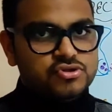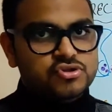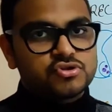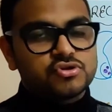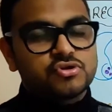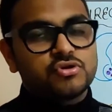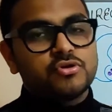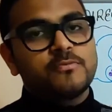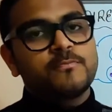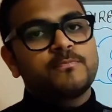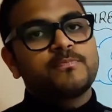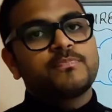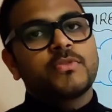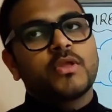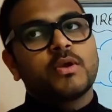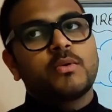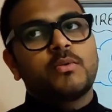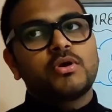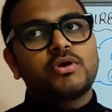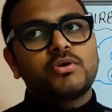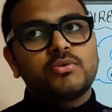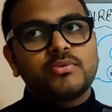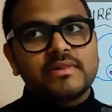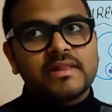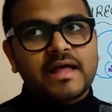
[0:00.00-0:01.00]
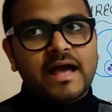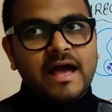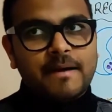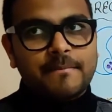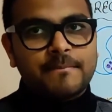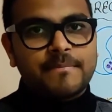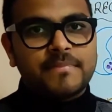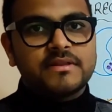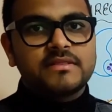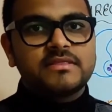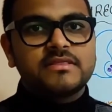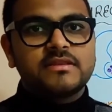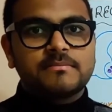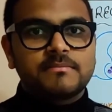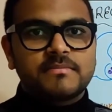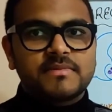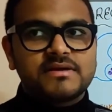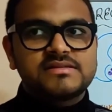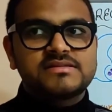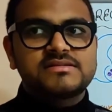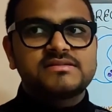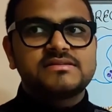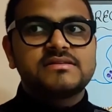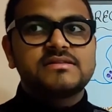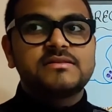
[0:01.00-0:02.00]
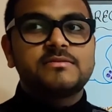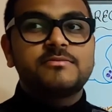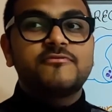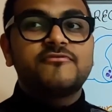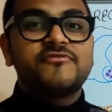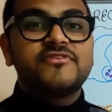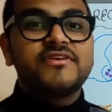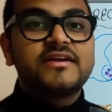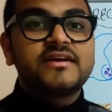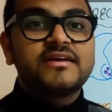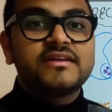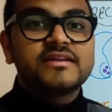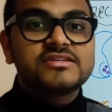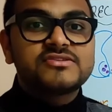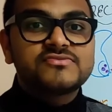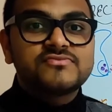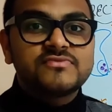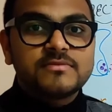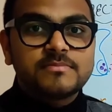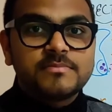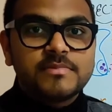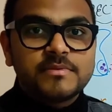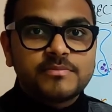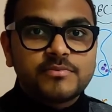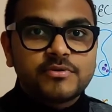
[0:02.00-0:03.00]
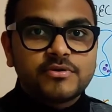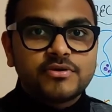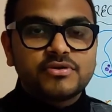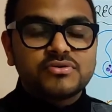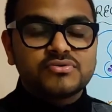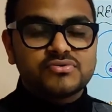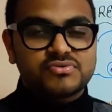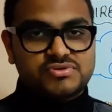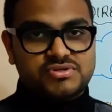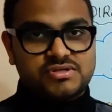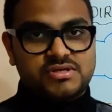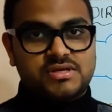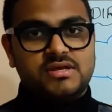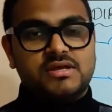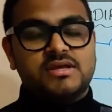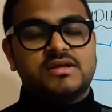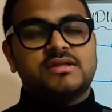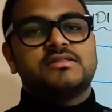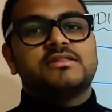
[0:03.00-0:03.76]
So what will happen? The muscle weakness will be produced.